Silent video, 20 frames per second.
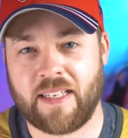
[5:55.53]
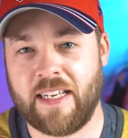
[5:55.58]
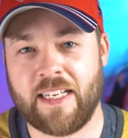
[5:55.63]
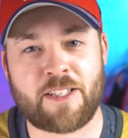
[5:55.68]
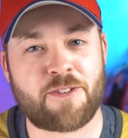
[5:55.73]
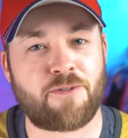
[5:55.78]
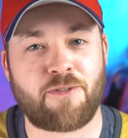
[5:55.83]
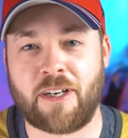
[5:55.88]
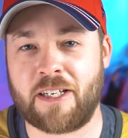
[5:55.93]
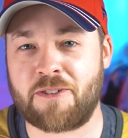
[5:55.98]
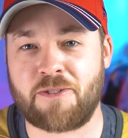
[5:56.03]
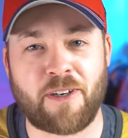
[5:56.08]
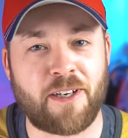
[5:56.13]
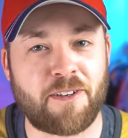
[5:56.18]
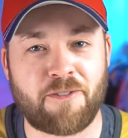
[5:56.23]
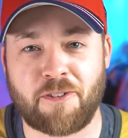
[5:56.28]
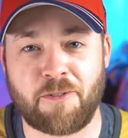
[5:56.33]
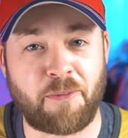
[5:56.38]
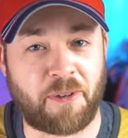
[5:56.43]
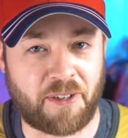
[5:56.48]
It's
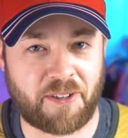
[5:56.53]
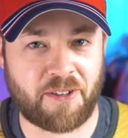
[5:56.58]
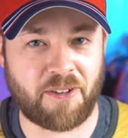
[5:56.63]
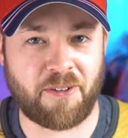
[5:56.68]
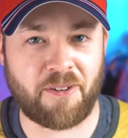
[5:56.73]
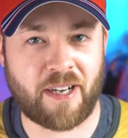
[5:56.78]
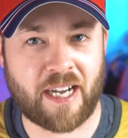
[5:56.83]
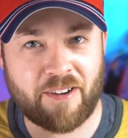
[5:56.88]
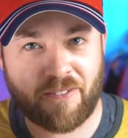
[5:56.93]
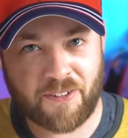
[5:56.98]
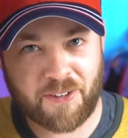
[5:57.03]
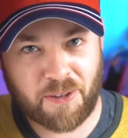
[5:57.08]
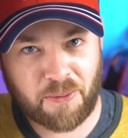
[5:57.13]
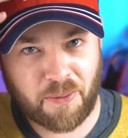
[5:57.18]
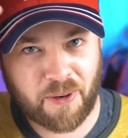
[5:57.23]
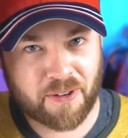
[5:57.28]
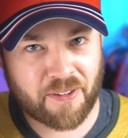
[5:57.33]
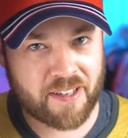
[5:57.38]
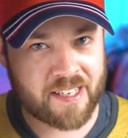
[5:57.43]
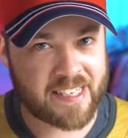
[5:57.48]
frustrating for me too, having to
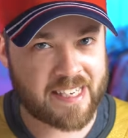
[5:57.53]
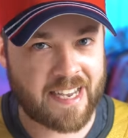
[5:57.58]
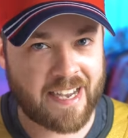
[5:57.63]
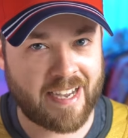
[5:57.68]
wear this